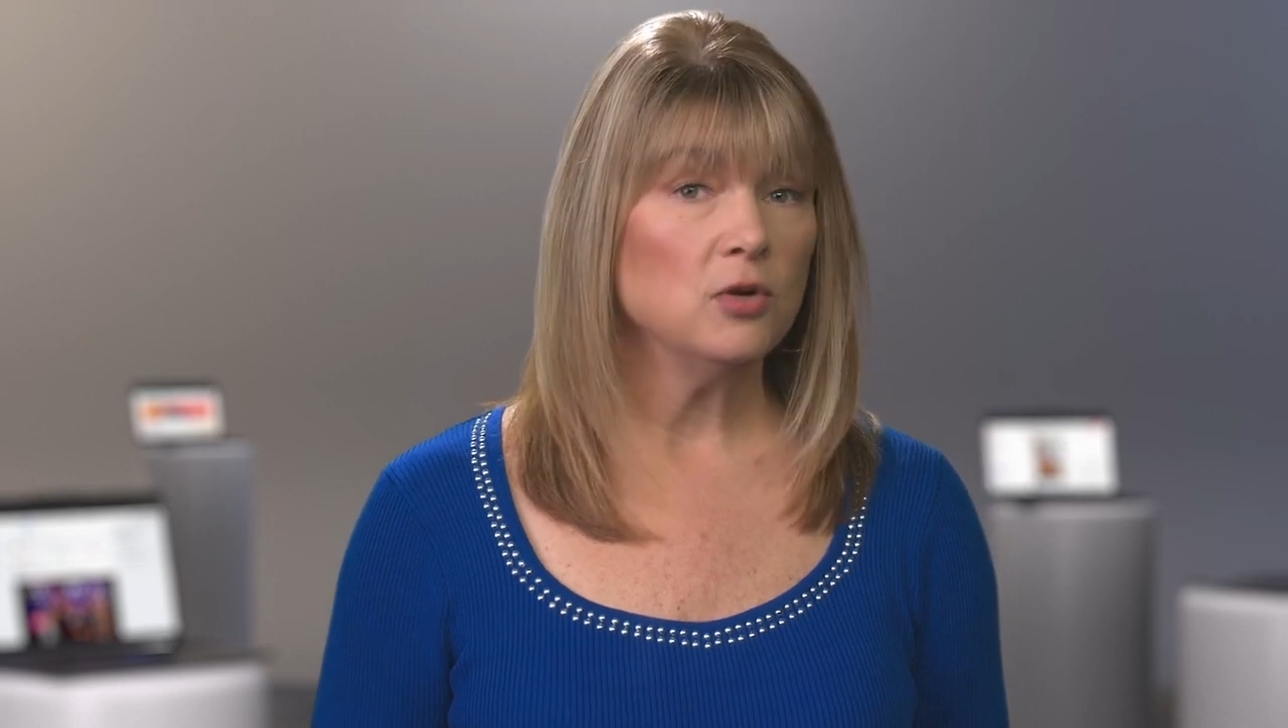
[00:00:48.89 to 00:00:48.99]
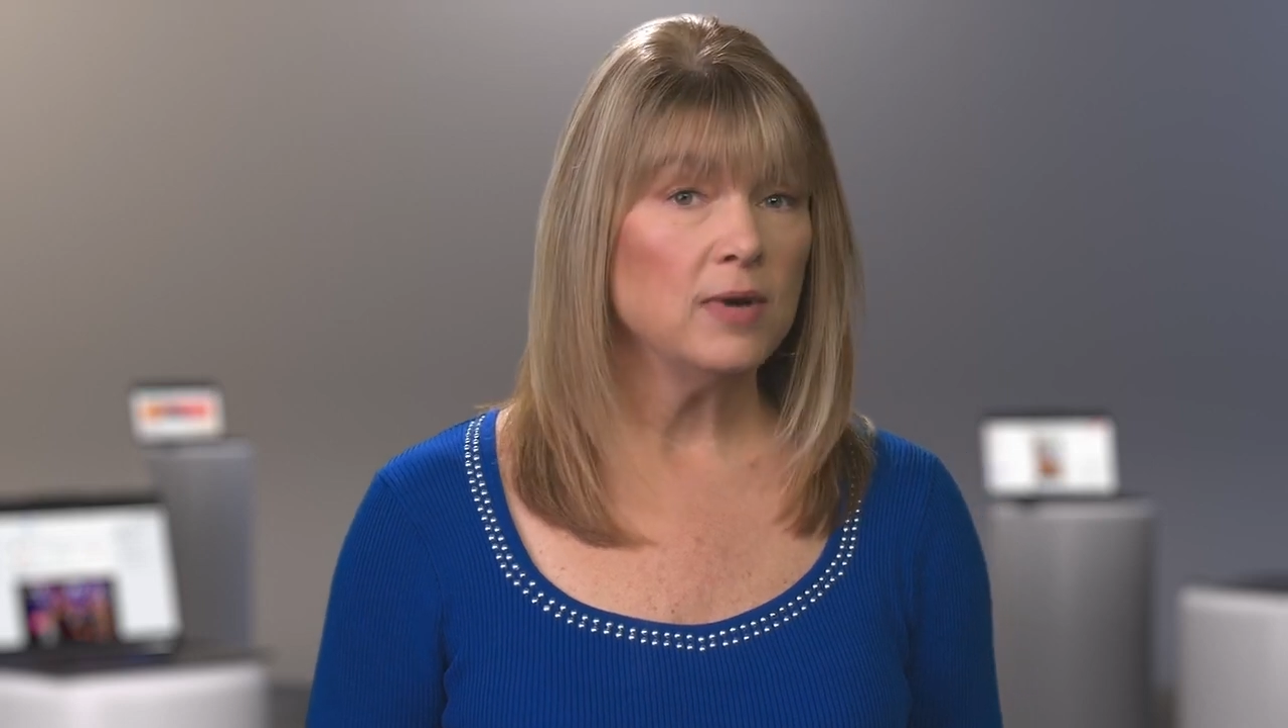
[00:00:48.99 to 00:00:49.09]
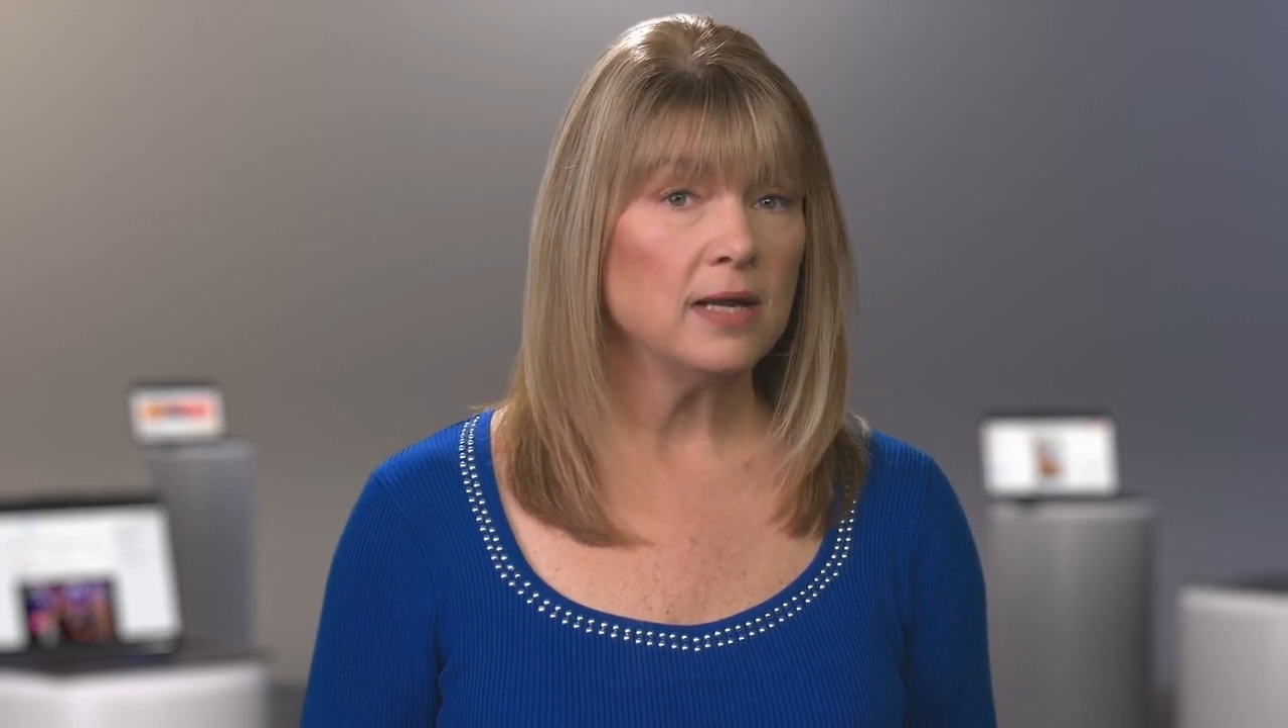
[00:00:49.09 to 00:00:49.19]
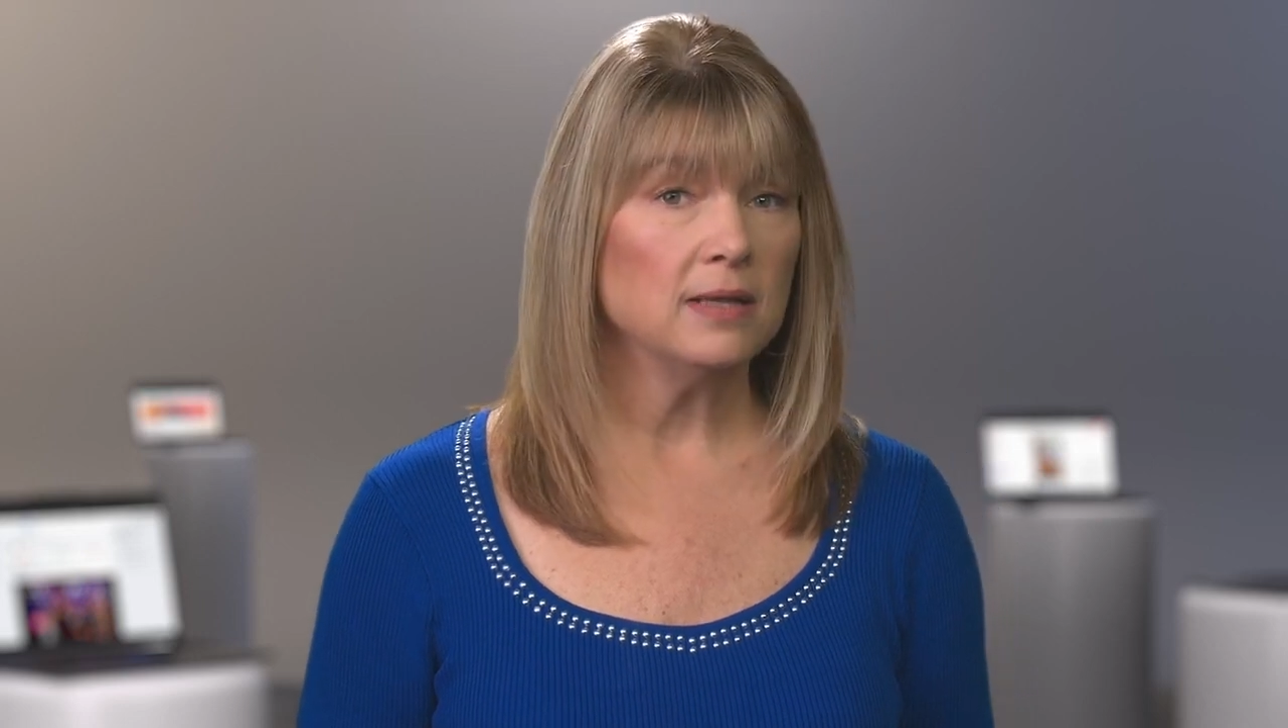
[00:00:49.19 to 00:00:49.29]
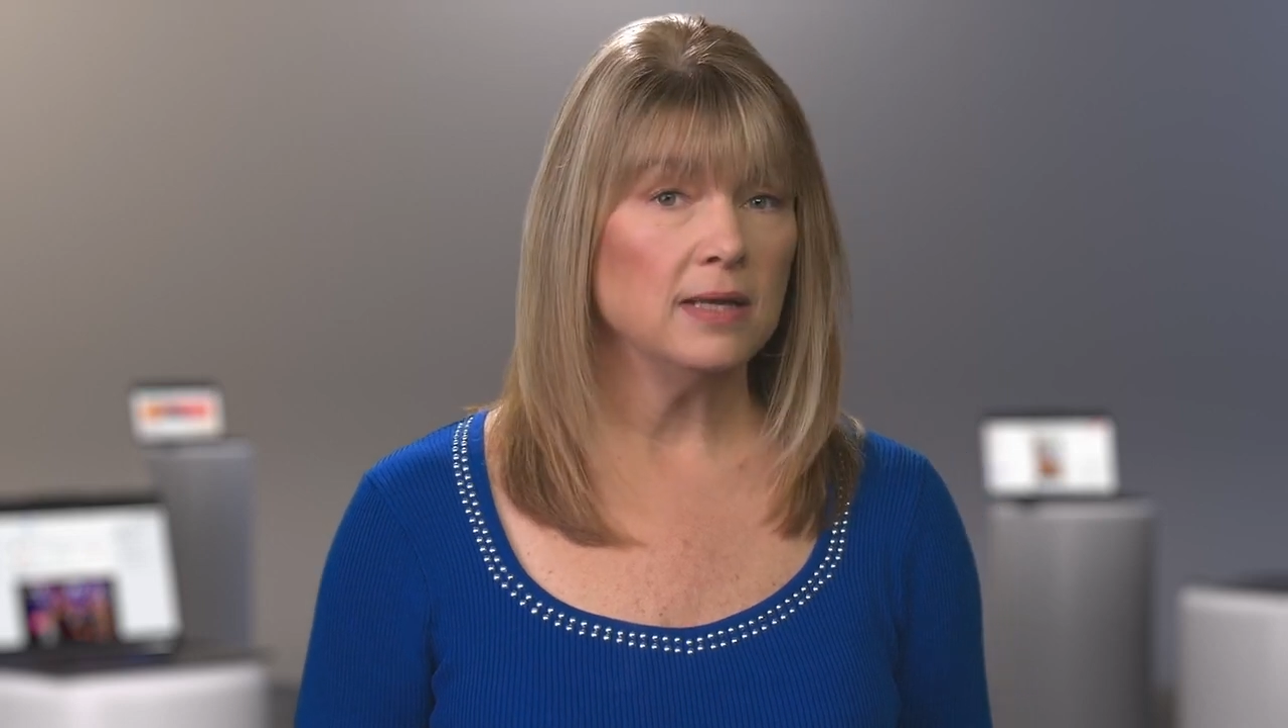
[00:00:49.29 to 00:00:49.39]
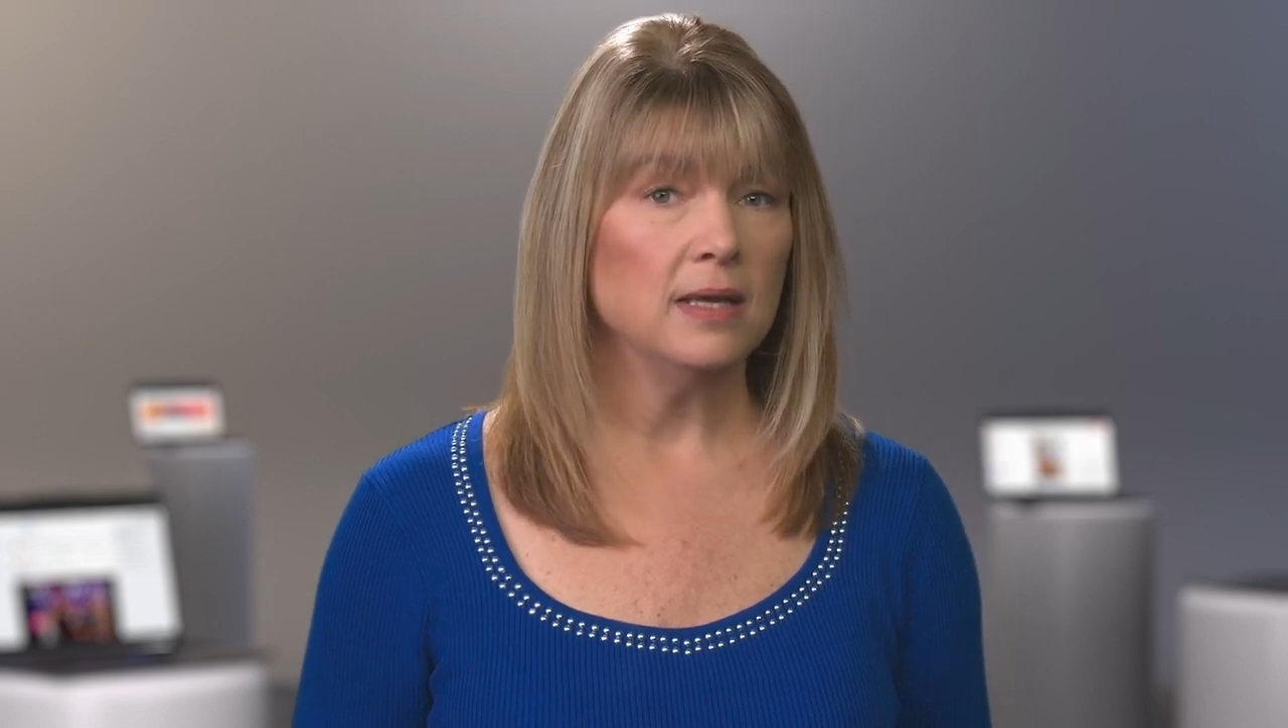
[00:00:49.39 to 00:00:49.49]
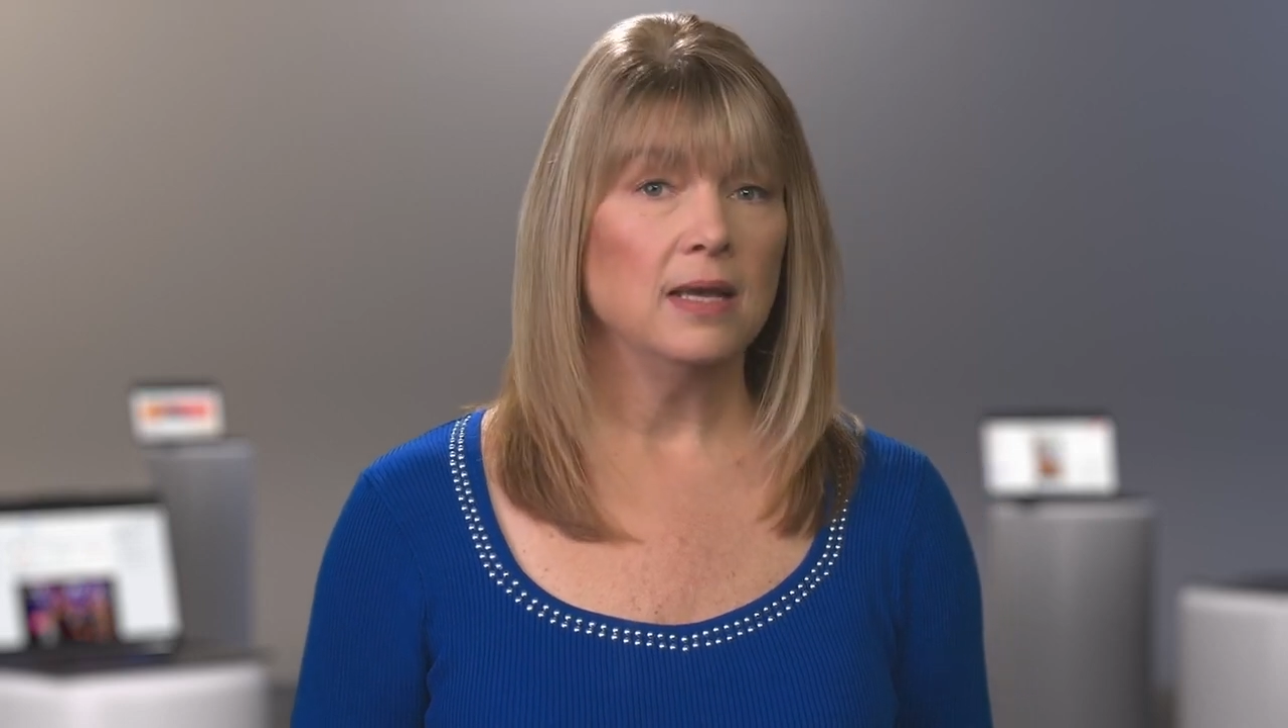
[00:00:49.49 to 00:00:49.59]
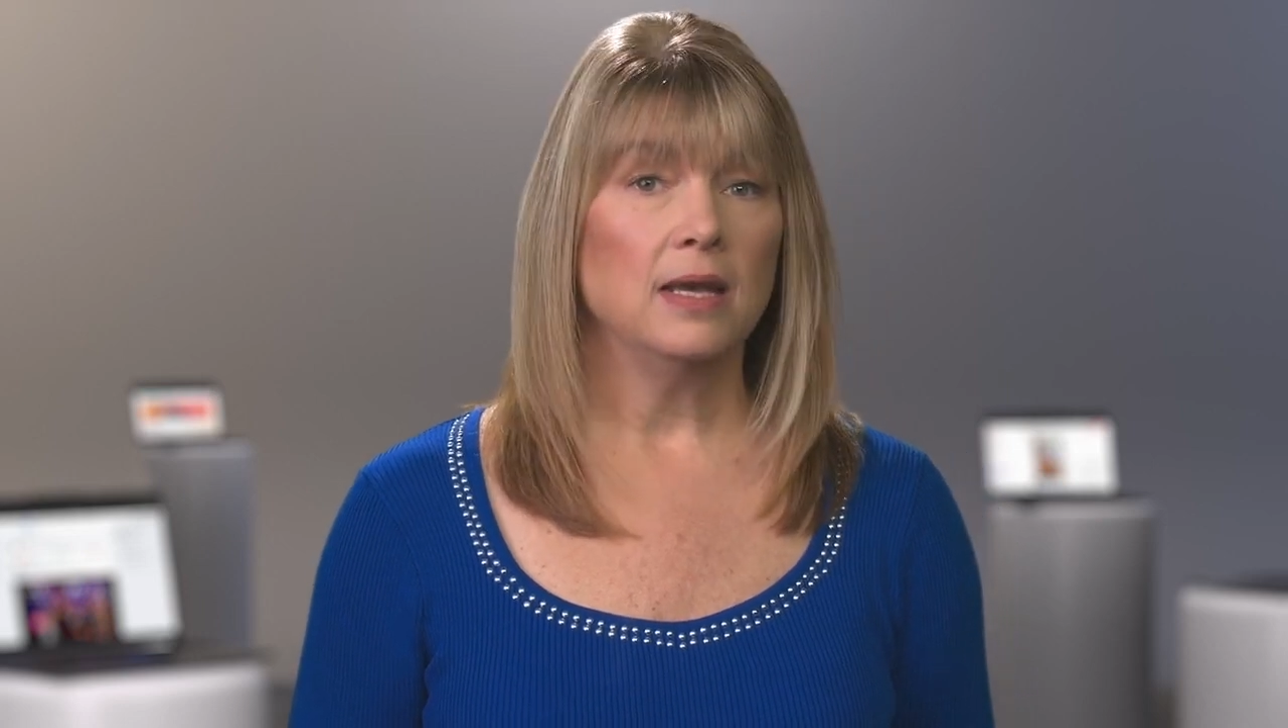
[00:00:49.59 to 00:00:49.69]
correctly,